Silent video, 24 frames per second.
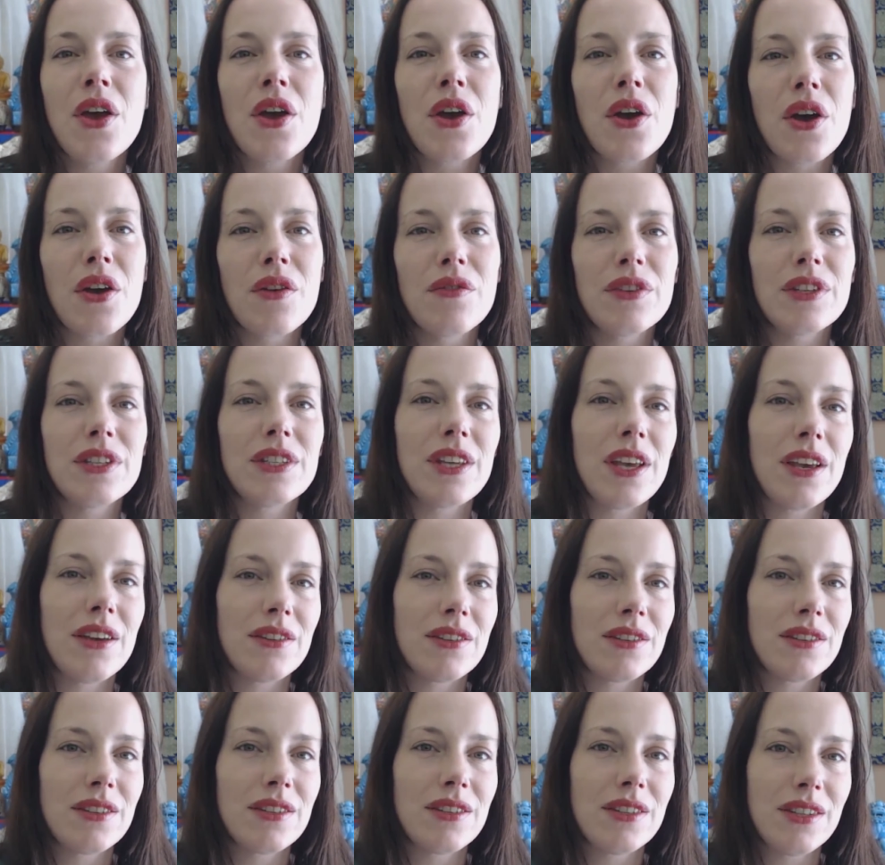
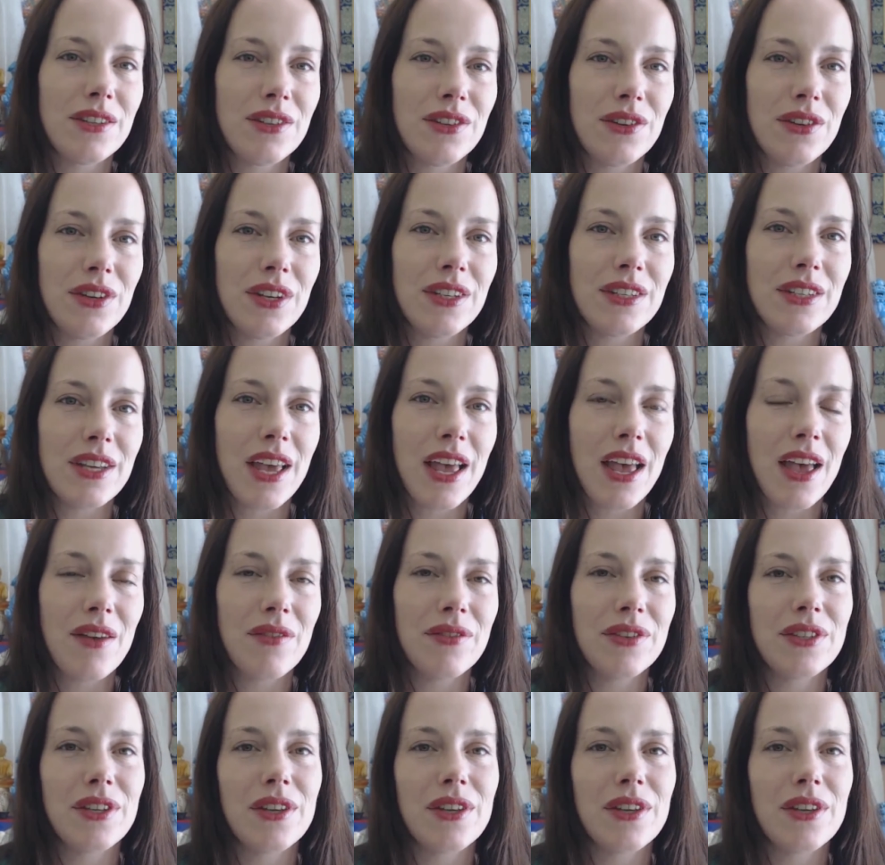conversations that you need to have.